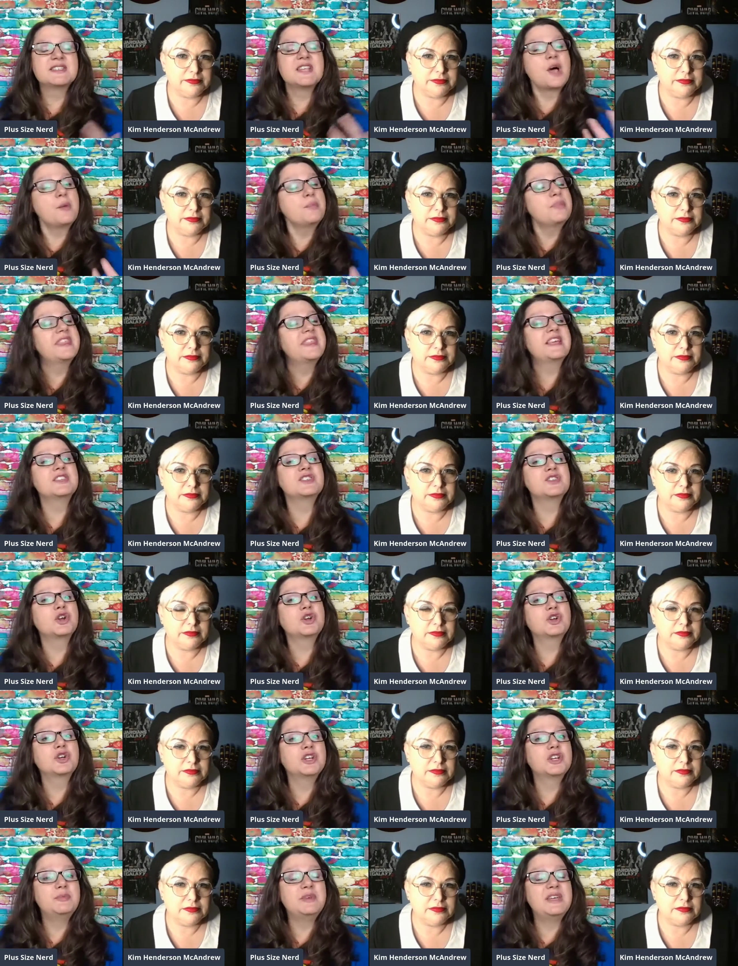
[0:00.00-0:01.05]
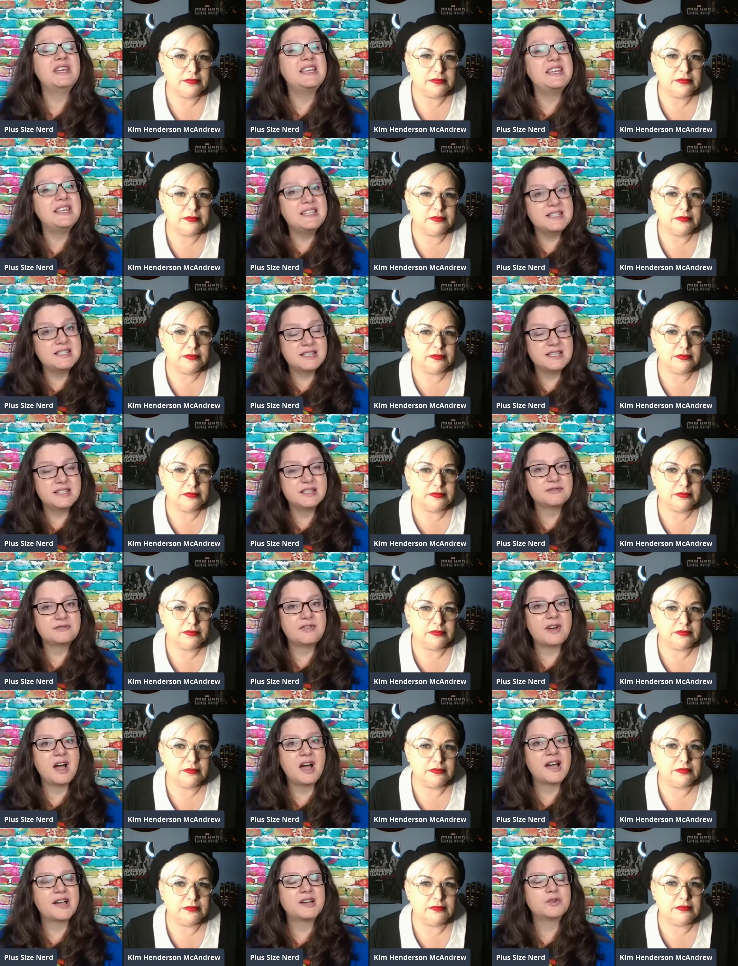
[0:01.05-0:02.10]
Speaker 1: Some things are going to be easy to
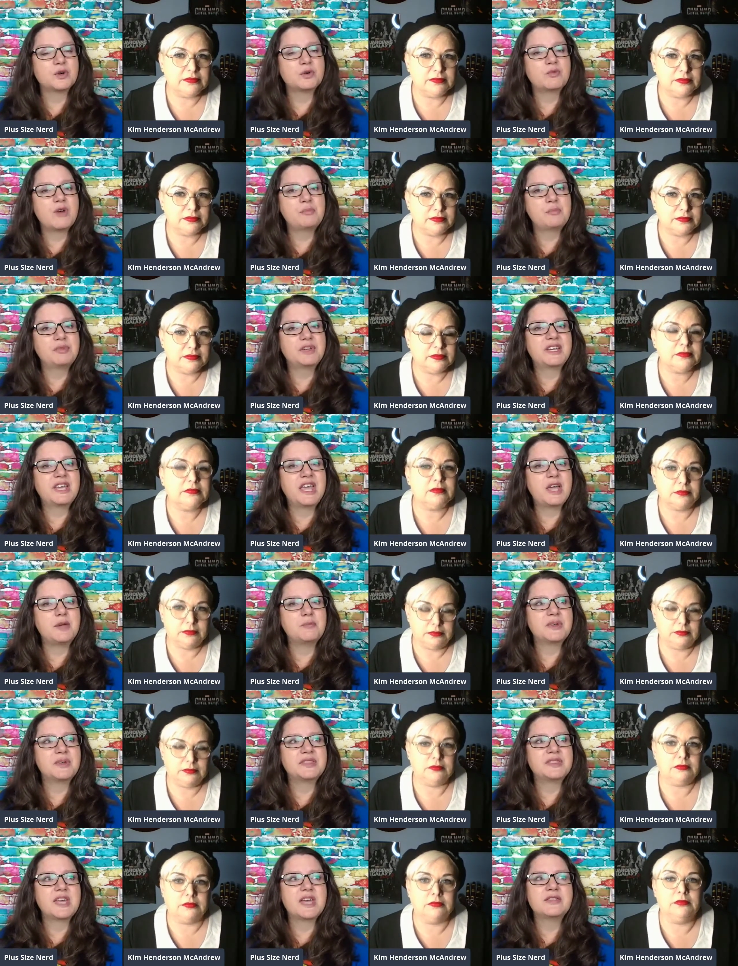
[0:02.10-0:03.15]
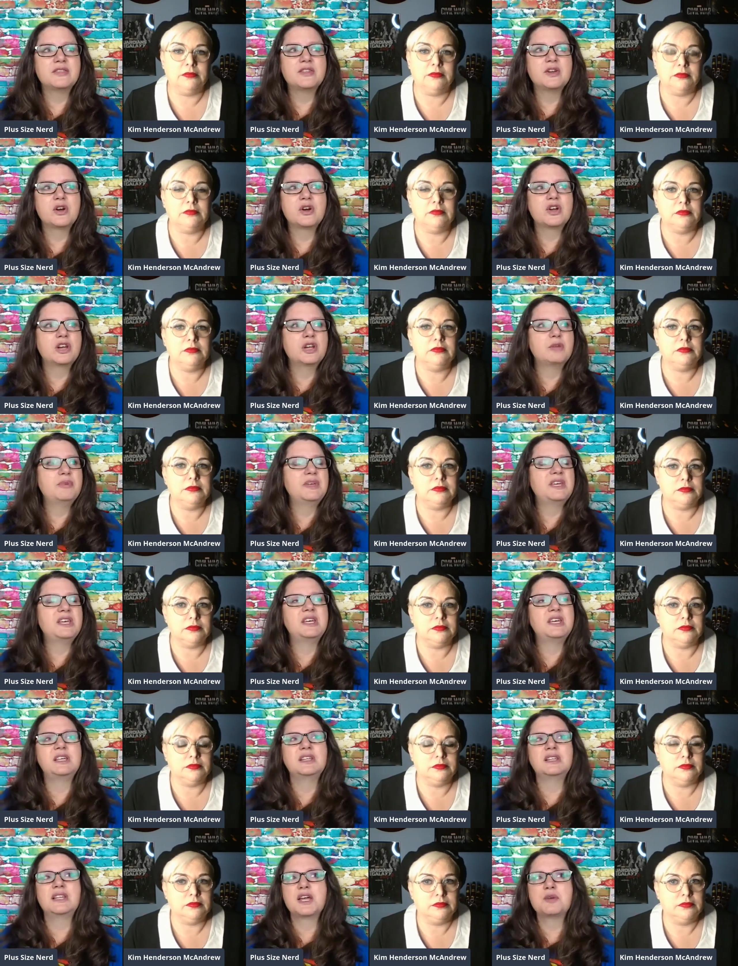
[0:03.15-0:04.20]
find or replicate, but then there are mm-hmm. going to
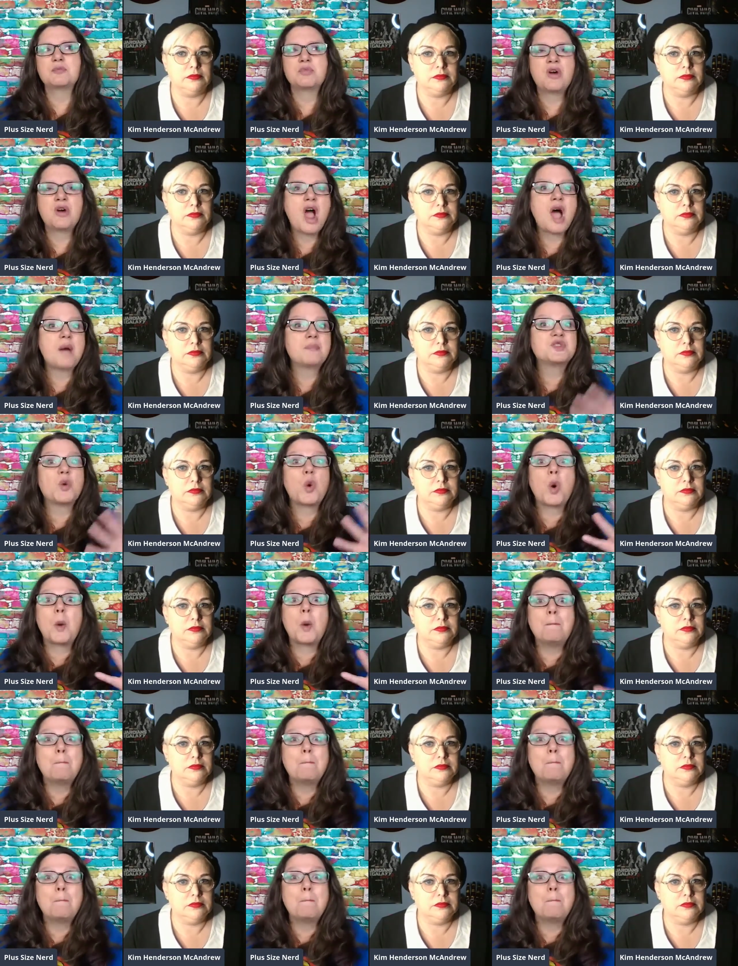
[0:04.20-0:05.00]
be like props or